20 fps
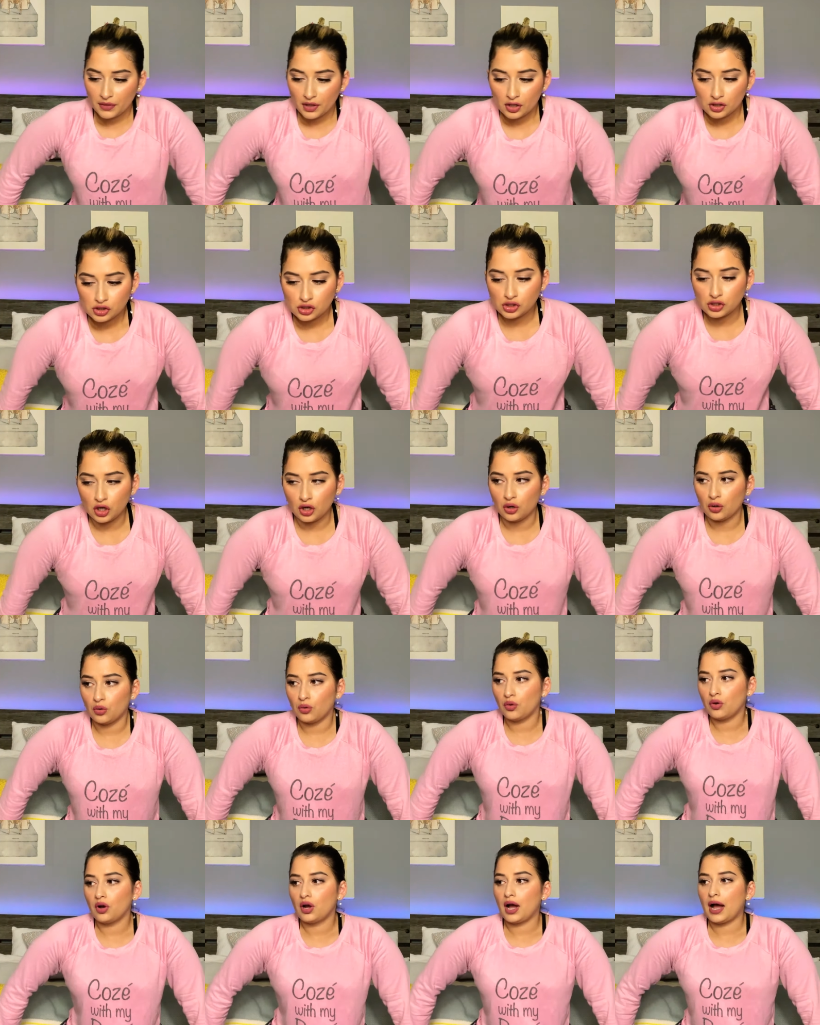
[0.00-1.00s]
So
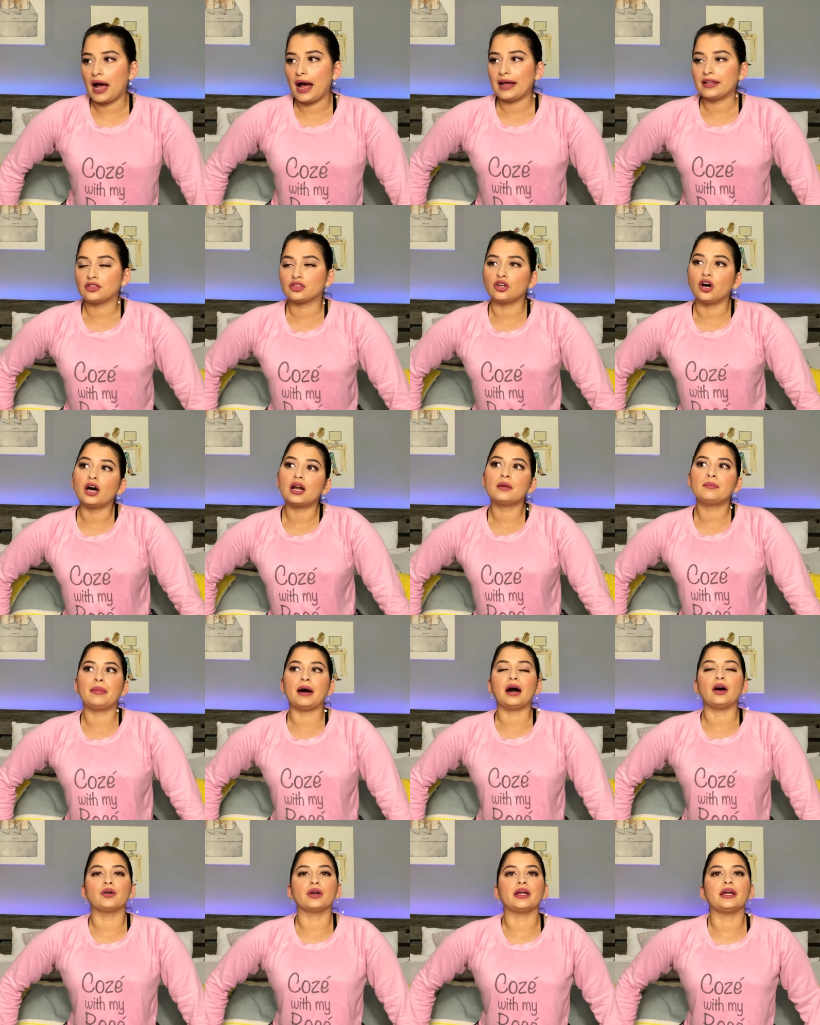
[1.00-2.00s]
I thought
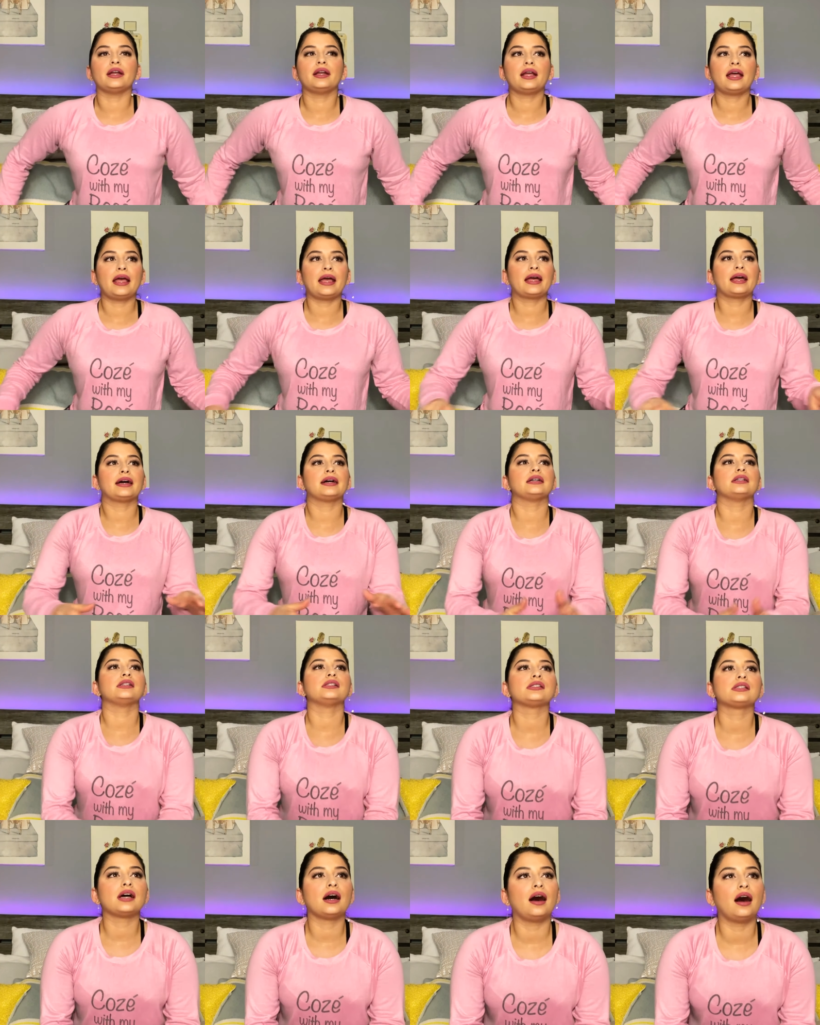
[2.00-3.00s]
about it
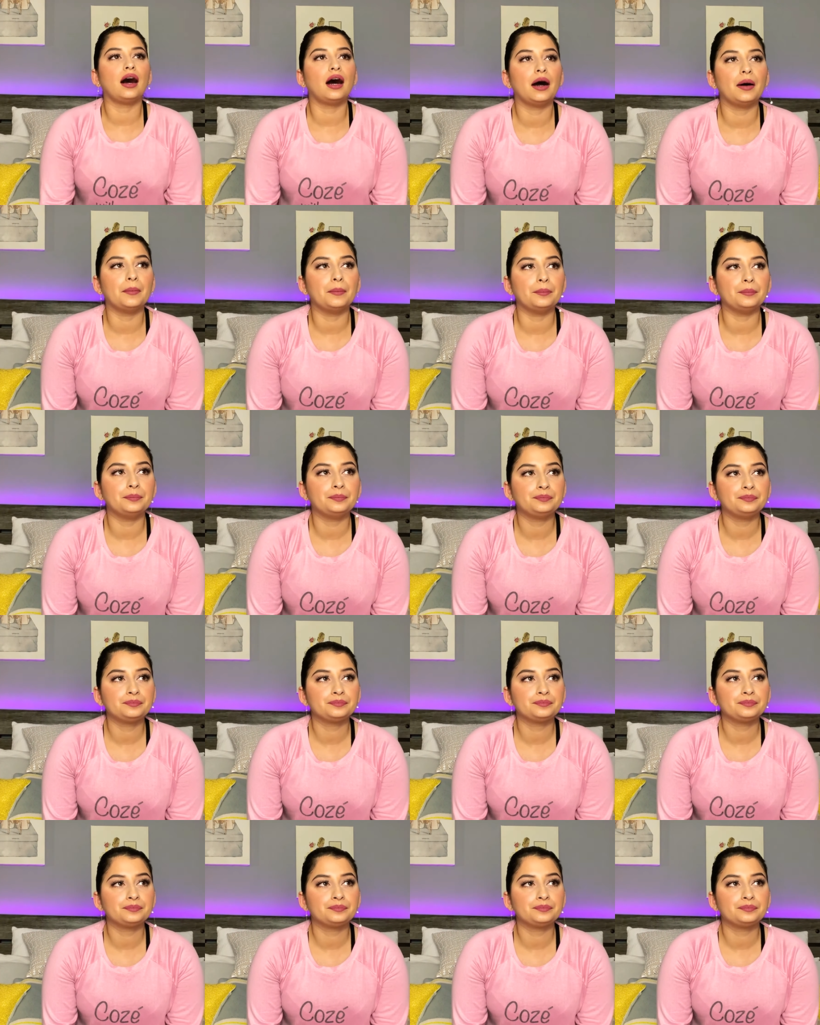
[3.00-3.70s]
and um,